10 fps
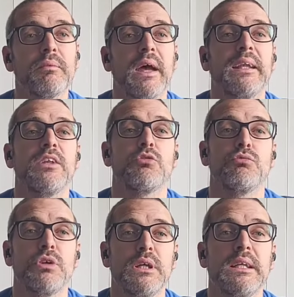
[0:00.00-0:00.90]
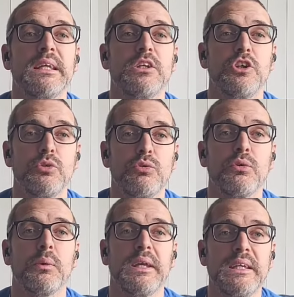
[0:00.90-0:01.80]
And there's really
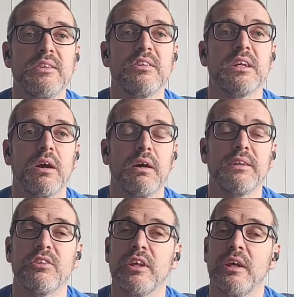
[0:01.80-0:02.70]
useful, easy guides.